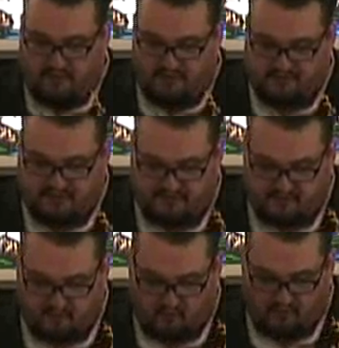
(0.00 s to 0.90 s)
Thus
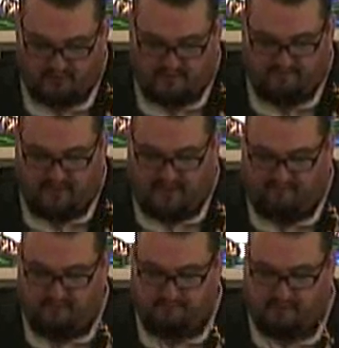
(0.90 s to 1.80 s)
says the Lord, if the
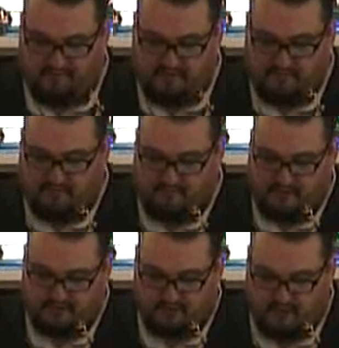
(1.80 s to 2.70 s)
heaven above can be
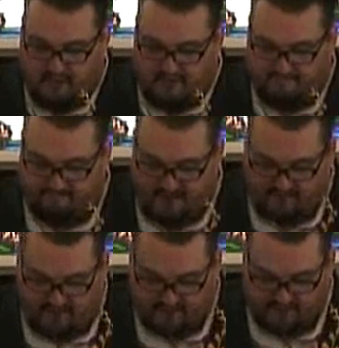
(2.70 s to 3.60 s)
measured, the
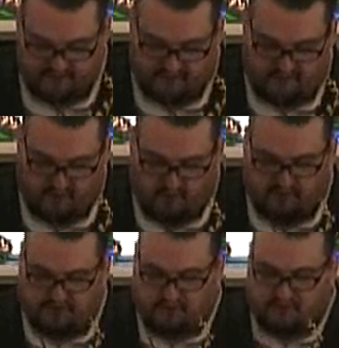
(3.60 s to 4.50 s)
foundations of the
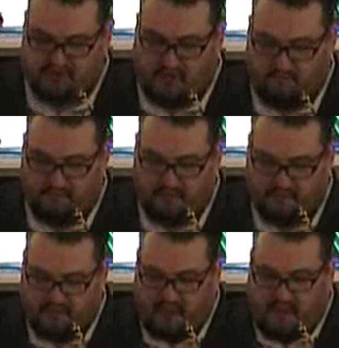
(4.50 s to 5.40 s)
earth searched out
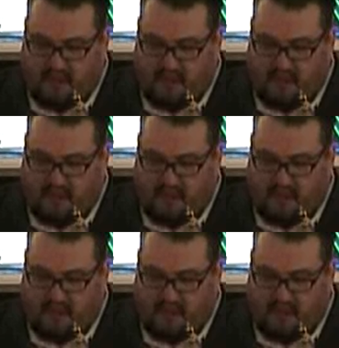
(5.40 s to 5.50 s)
beneath,